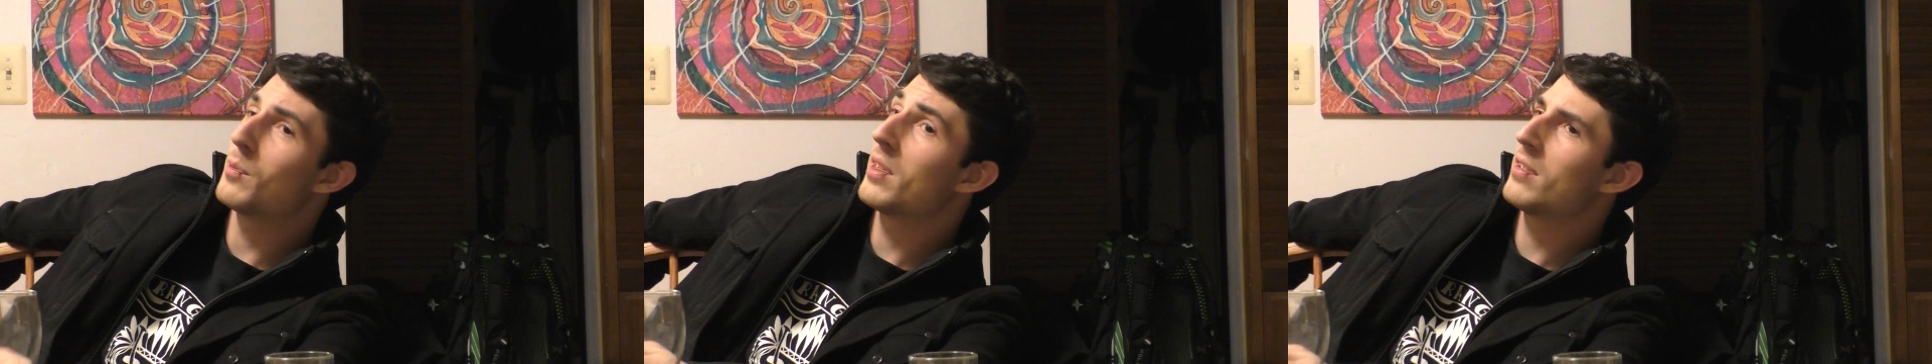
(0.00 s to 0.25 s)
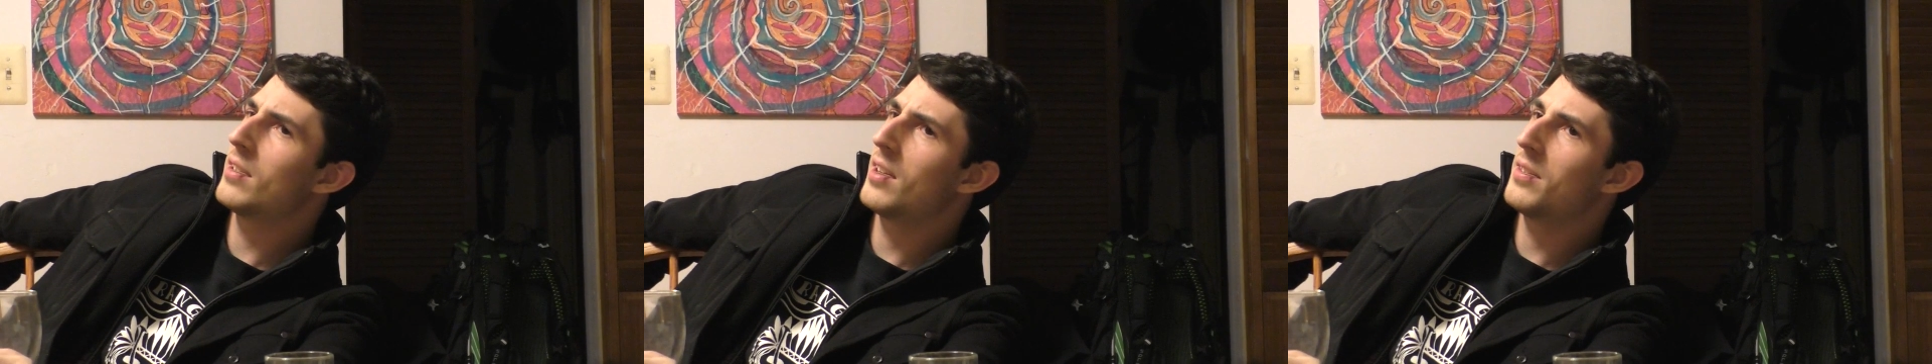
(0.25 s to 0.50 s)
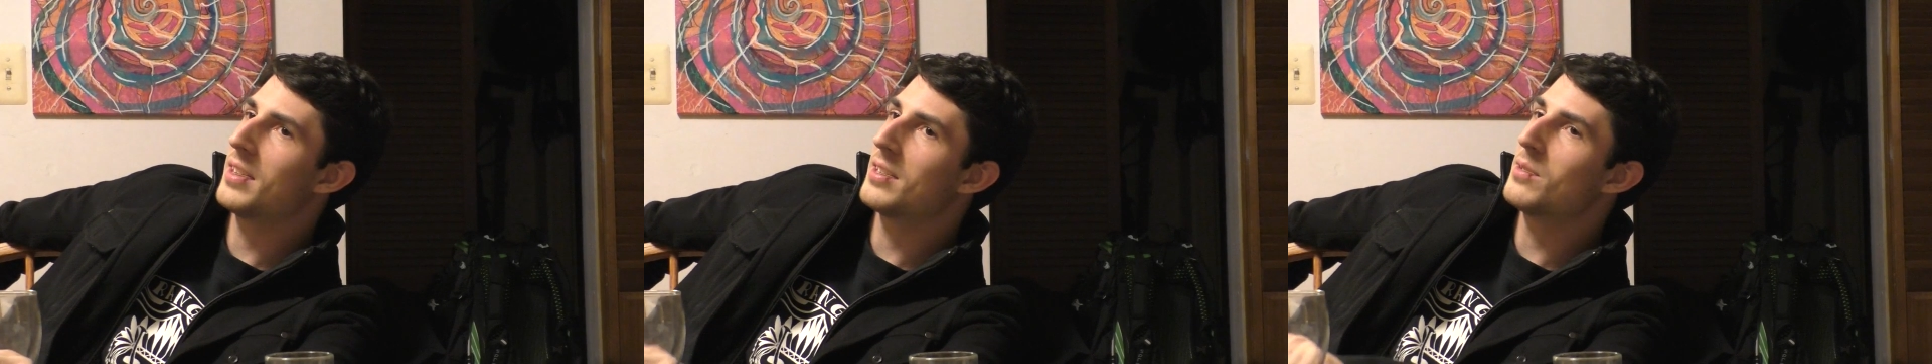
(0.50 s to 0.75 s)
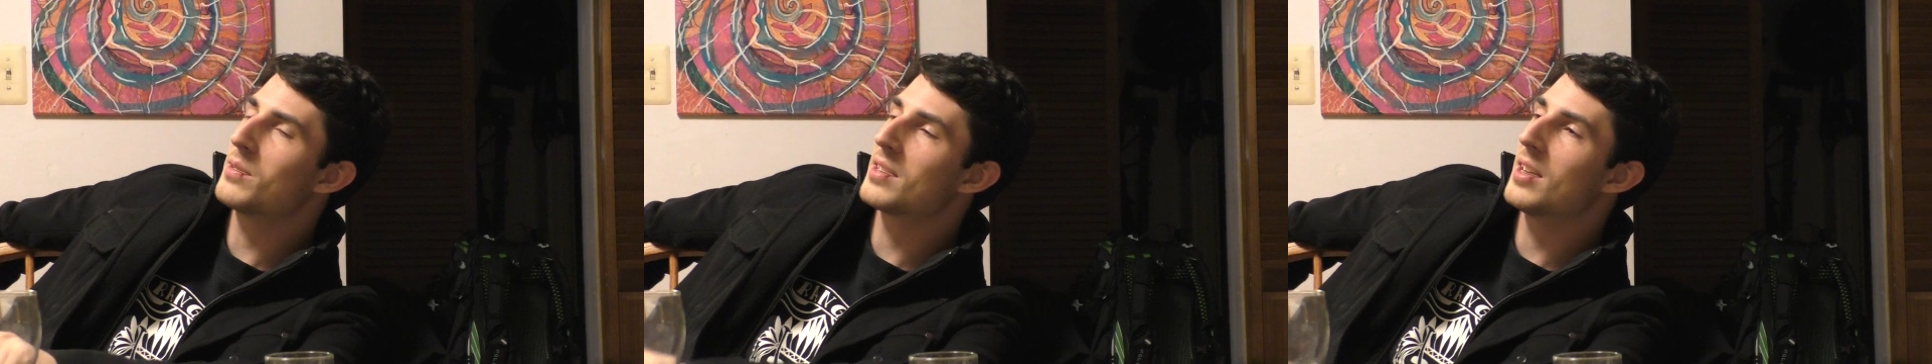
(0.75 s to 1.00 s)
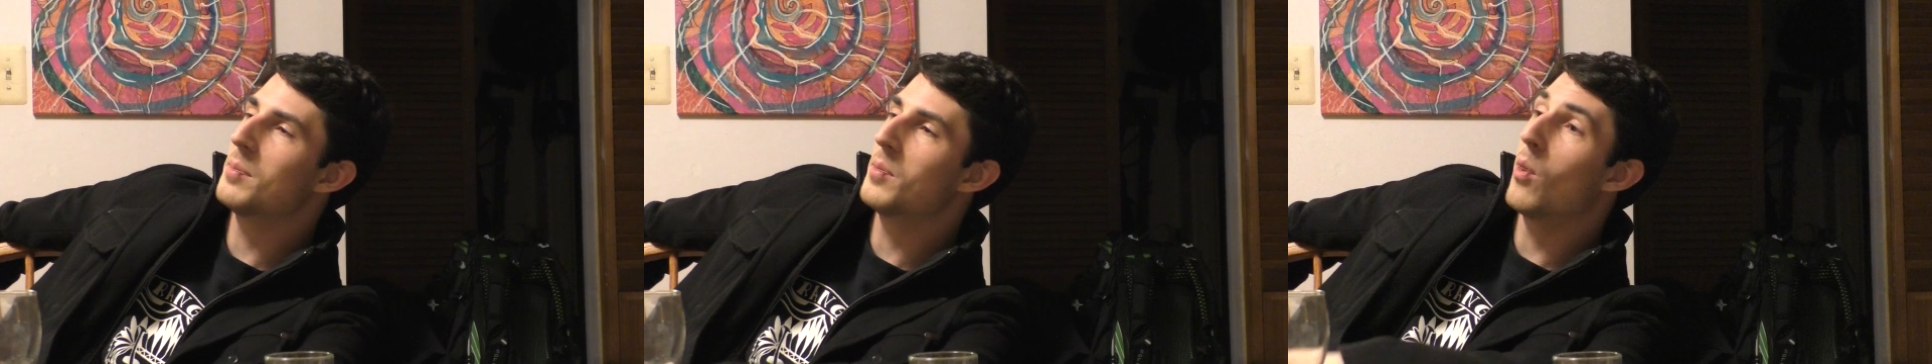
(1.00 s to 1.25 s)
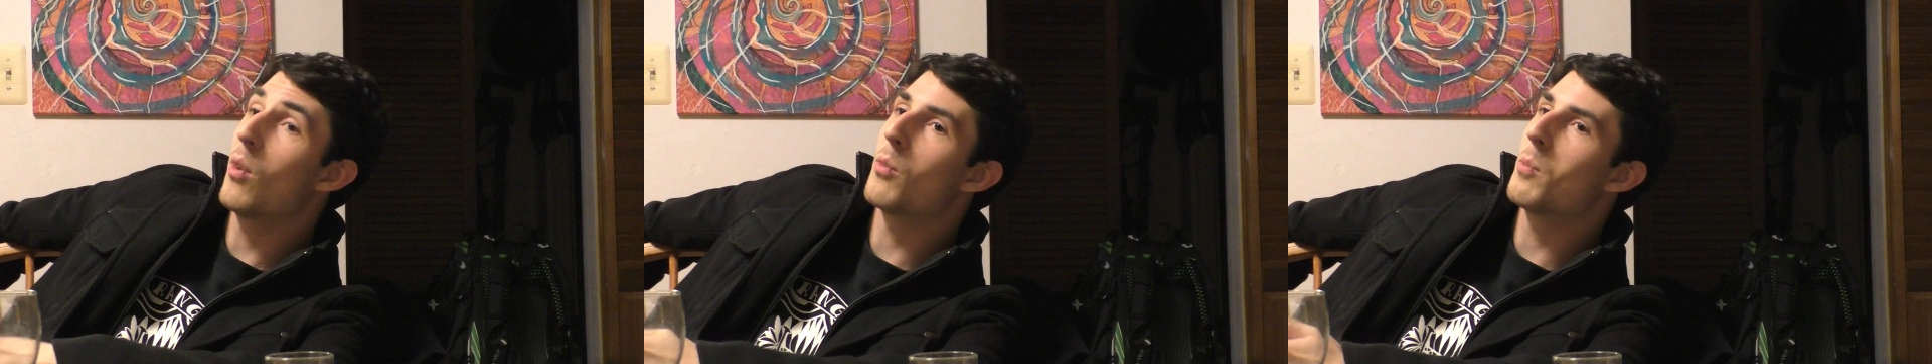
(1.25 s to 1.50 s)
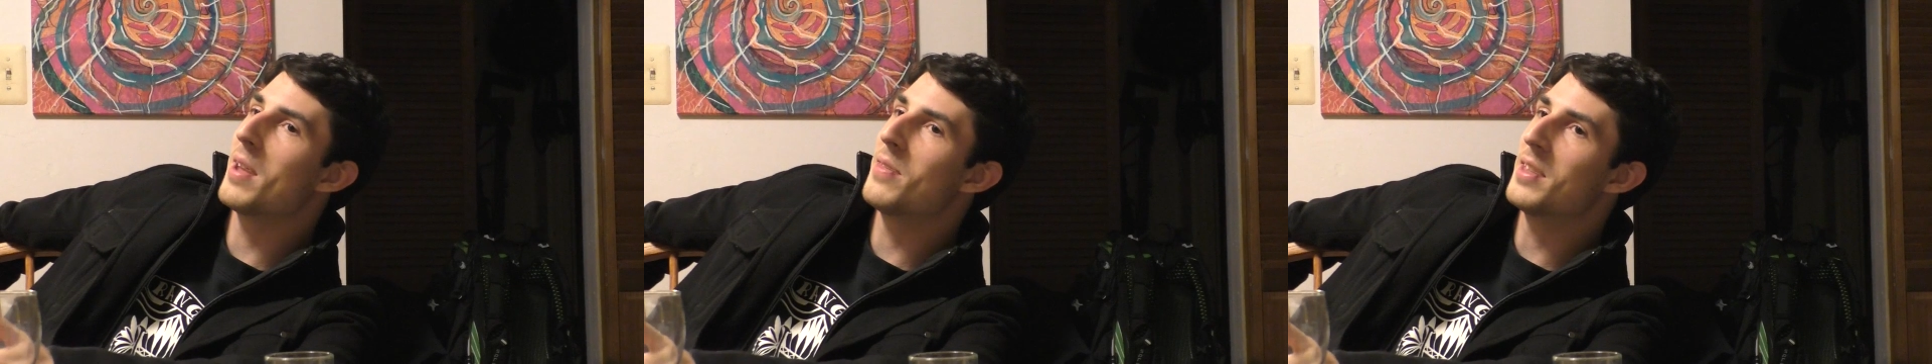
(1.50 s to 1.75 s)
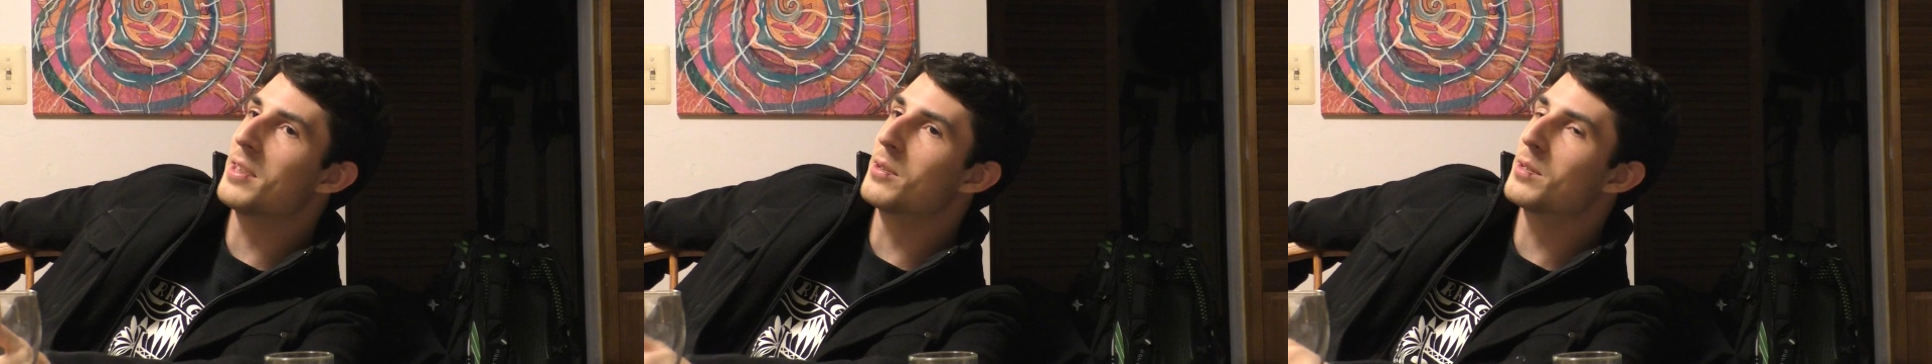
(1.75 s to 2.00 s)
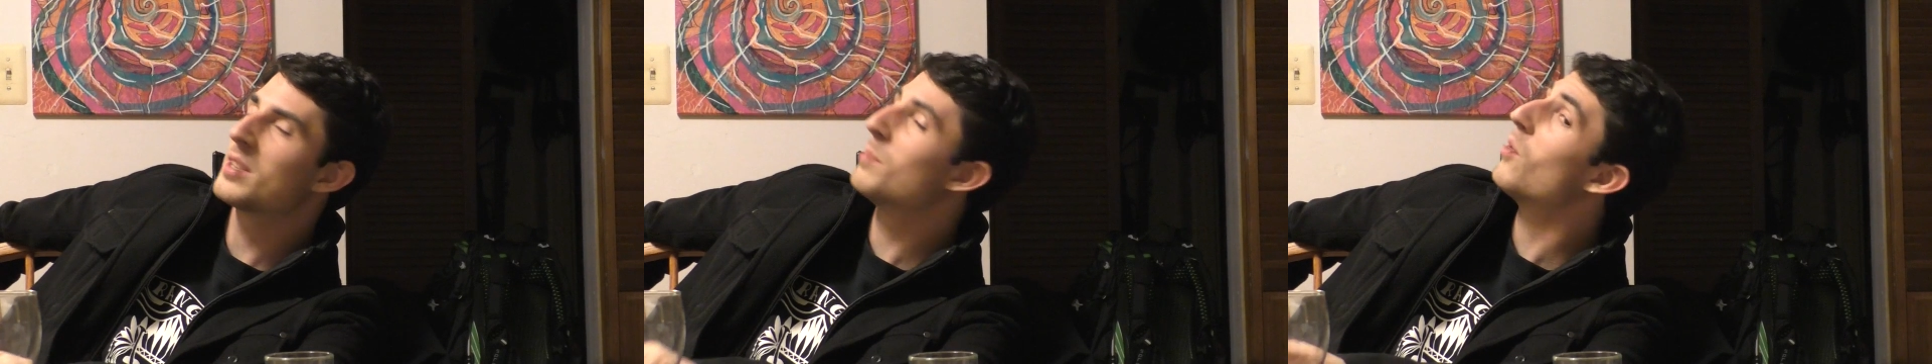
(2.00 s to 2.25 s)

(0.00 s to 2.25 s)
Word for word: whether or not they use them, or when they use them,